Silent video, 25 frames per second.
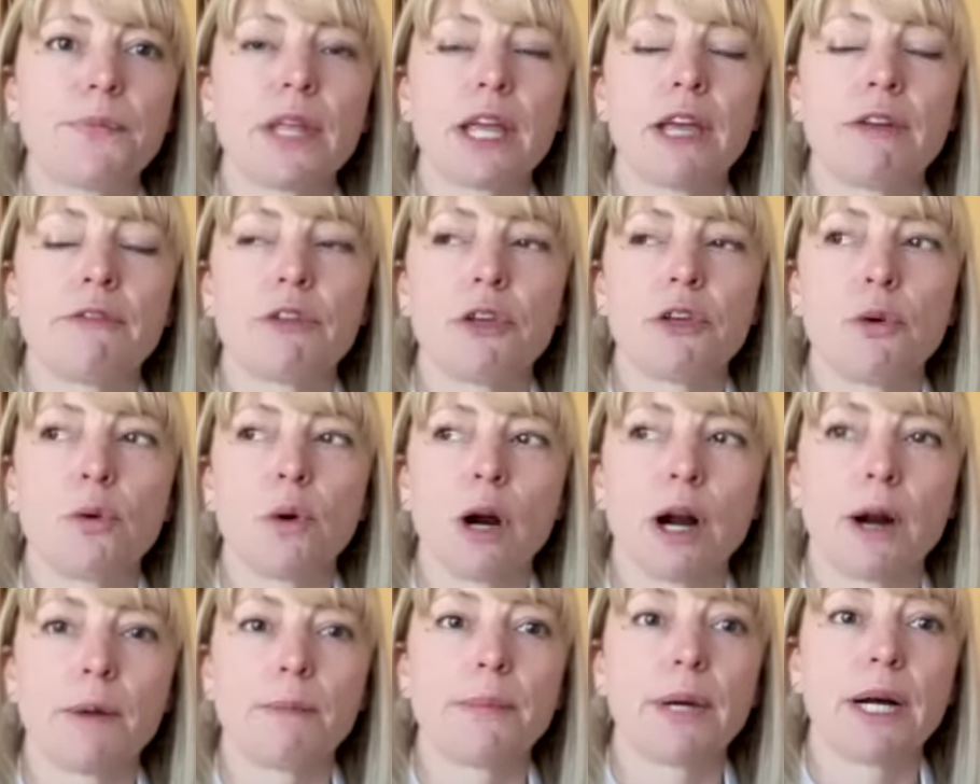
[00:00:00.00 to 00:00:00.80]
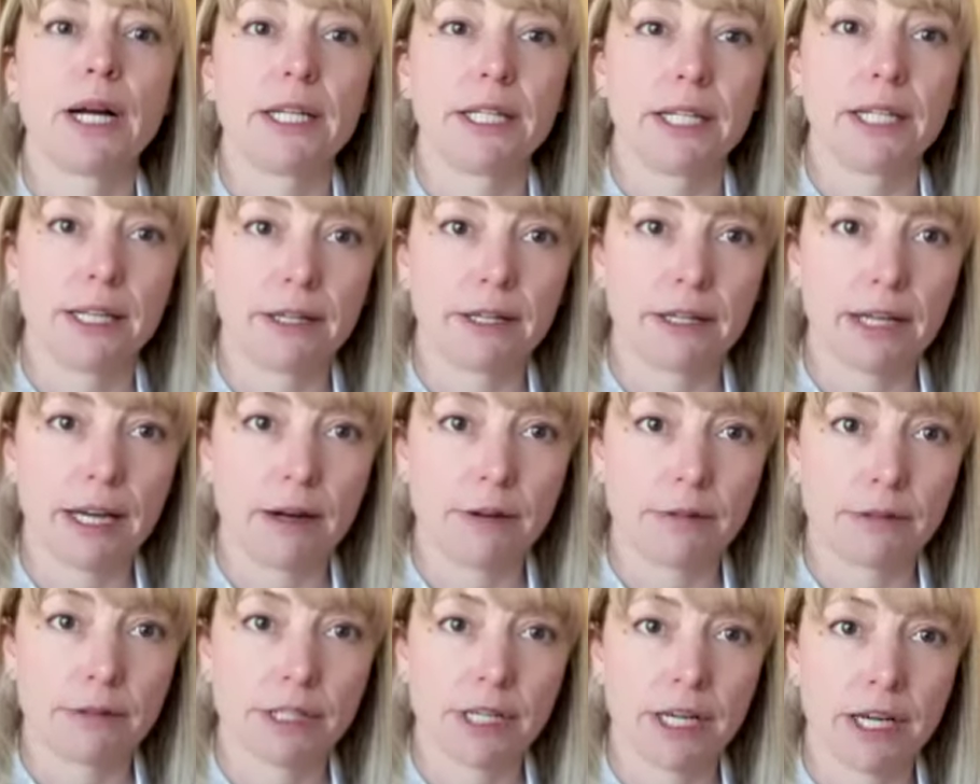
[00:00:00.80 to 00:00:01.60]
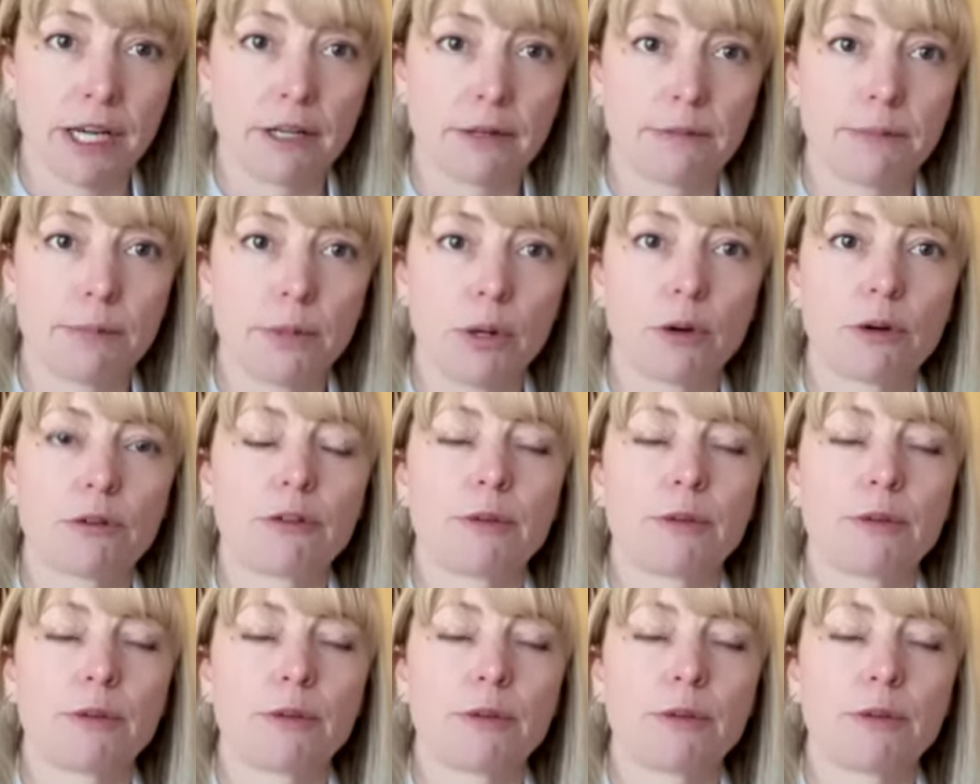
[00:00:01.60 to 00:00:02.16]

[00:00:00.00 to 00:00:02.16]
if you are buying outside milk